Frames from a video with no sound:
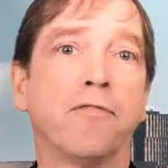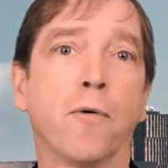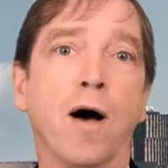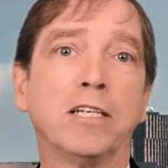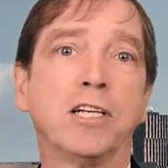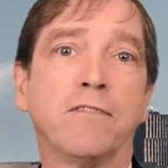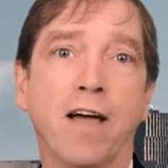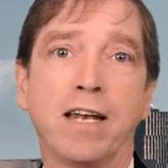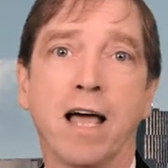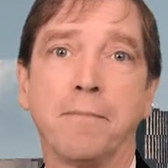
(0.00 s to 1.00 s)
you for watching
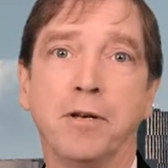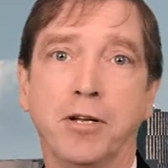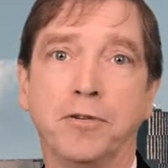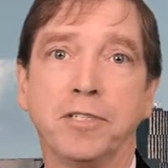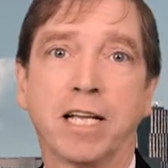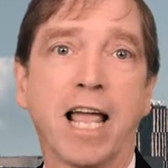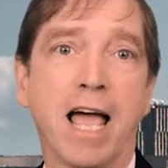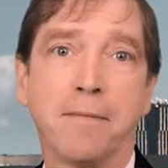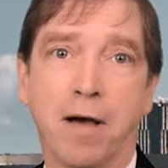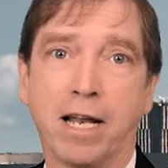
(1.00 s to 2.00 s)
VendOp News.
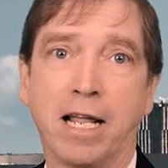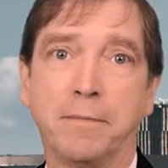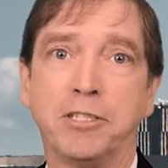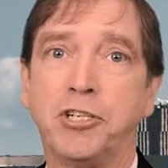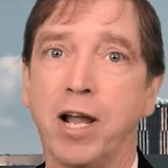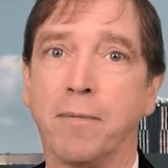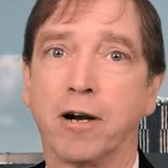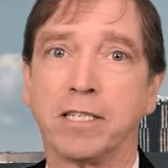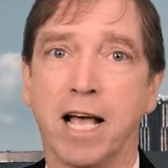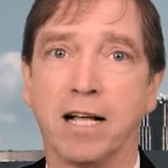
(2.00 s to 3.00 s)
Again, my name is Jay
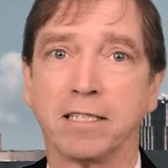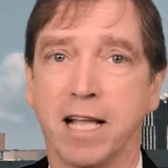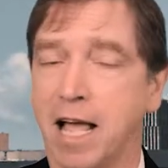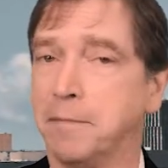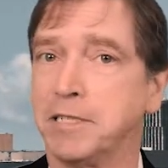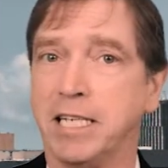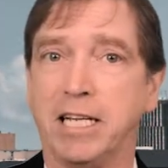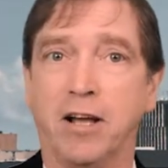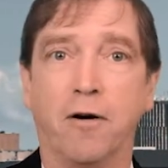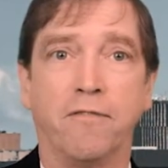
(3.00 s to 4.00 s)
Bartels. I am
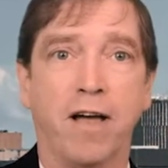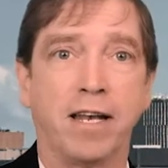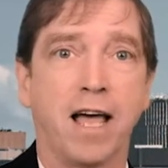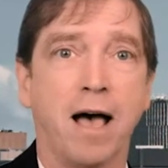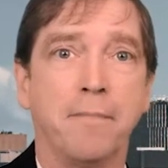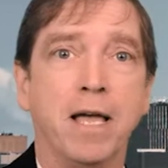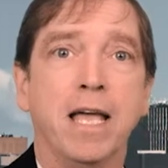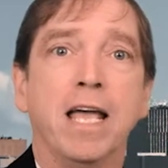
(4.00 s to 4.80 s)
CEO of VendOp.